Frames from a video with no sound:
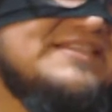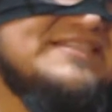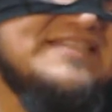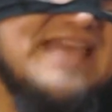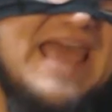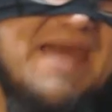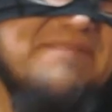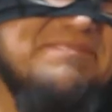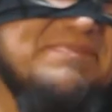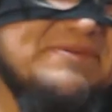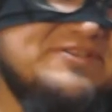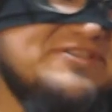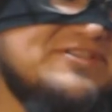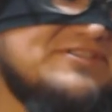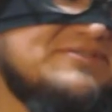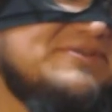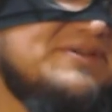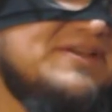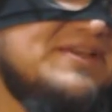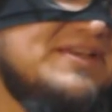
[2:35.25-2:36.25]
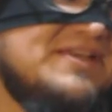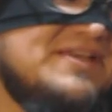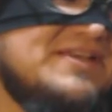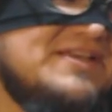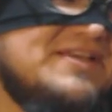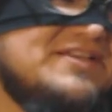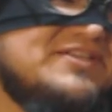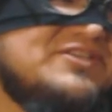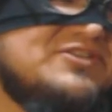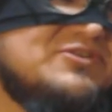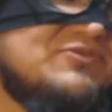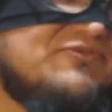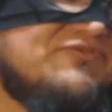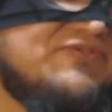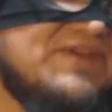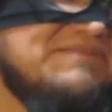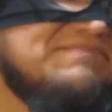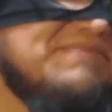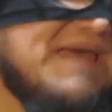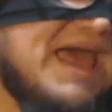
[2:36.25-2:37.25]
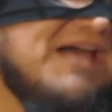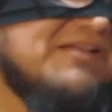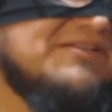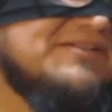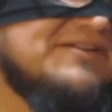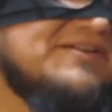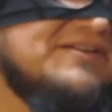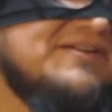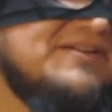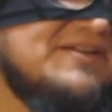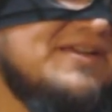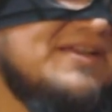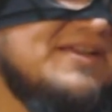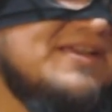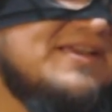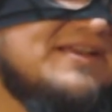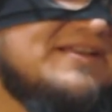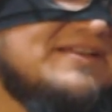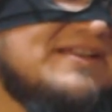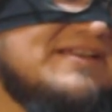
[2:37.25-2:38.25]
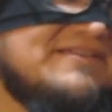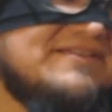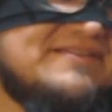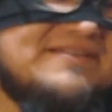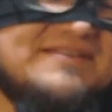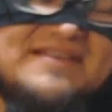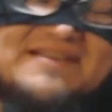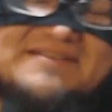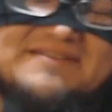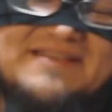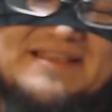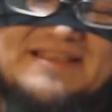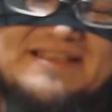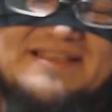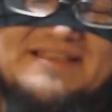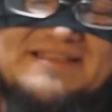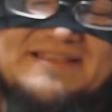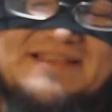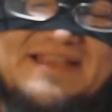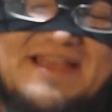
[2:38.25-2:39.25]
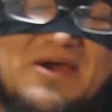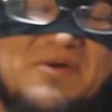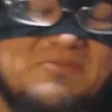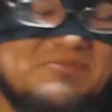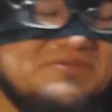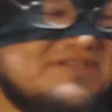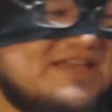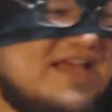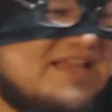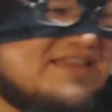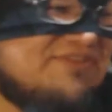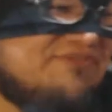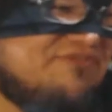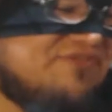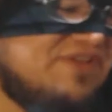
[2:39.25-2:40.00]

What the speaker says: This happened to Finn Balor. And I almost got the